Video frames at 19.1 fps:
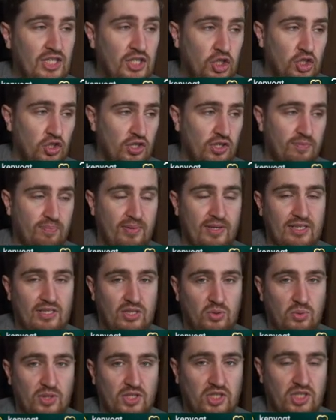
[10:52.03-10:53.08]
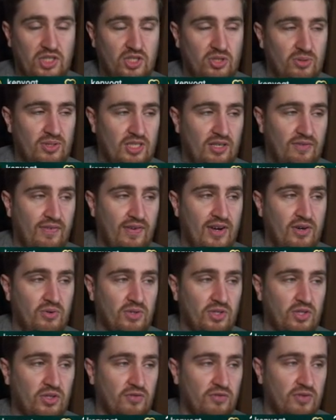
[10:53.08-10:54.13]
should have been switching to his defender
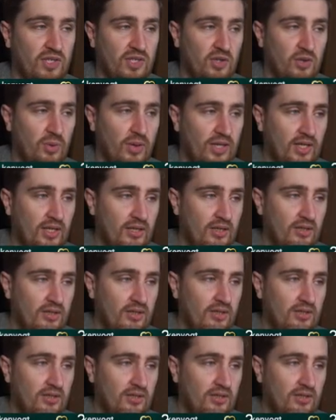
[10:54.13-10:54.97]
and covering it quicker.